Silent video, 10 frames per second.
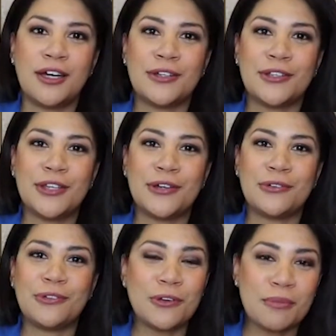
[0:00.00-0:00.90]

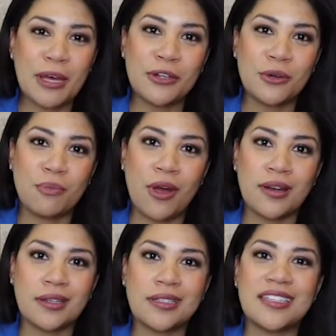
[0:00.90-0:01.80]
learn about your
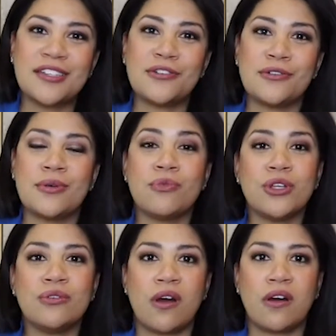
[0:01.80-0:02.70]
product and what
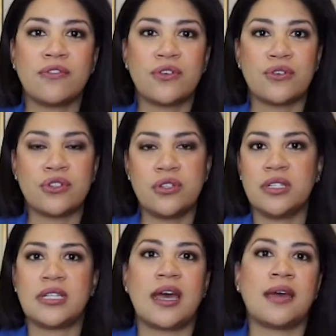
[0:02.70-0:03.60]
you offer to the
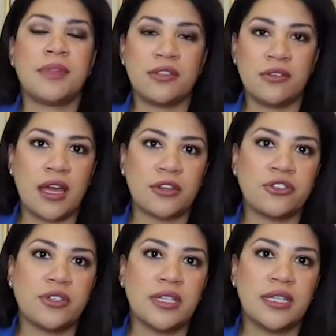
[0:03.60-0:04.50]
time that they're
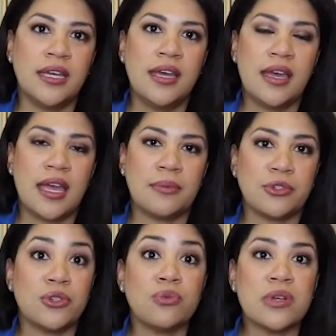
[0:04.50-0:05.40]
actually able
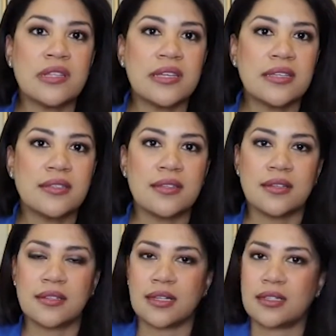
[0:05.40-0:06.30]
to release
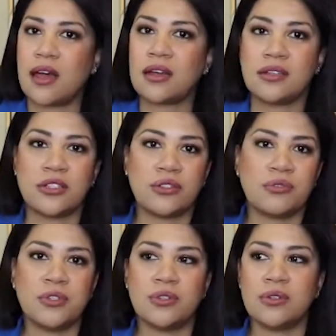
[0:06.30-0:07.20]
this? Talk us
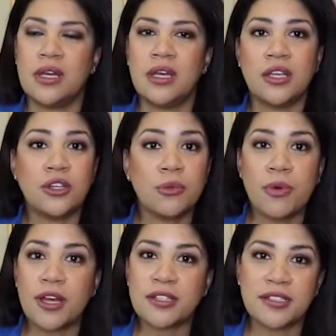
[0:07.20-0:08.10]
through your
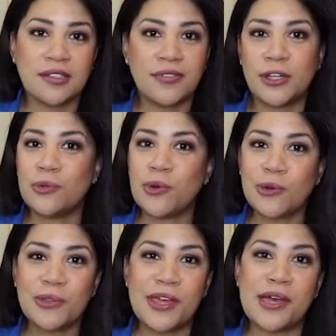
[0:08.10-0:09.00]
process of how you work
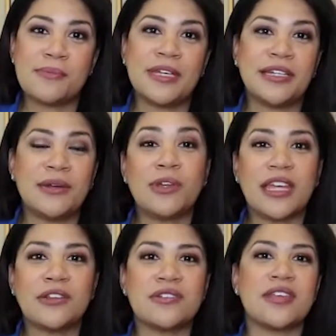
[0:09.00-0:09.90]
with them and what
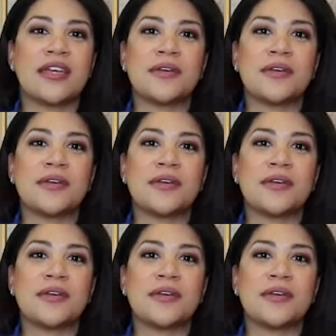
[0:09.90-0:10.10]
that looks like.